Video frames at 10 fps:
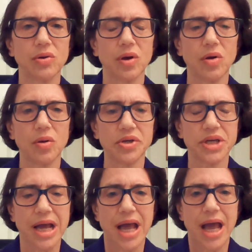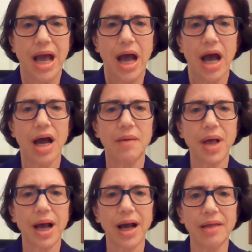goals. I
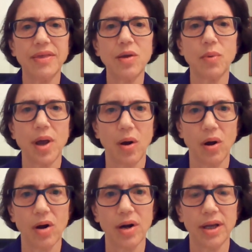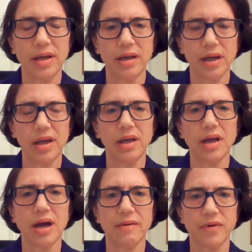think we are in
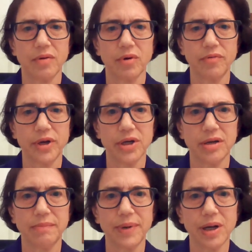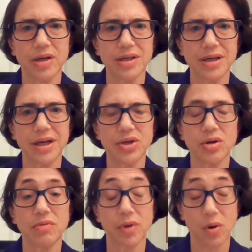need of a revision because the
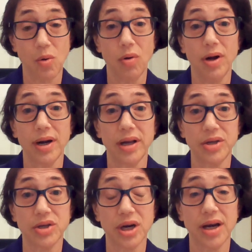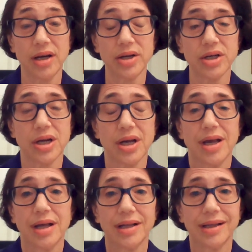nature of the court has changed.
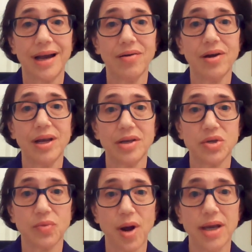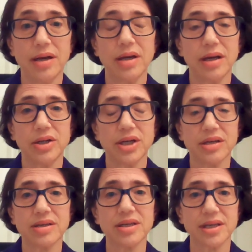Larry is right.
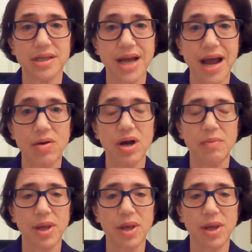Justices now come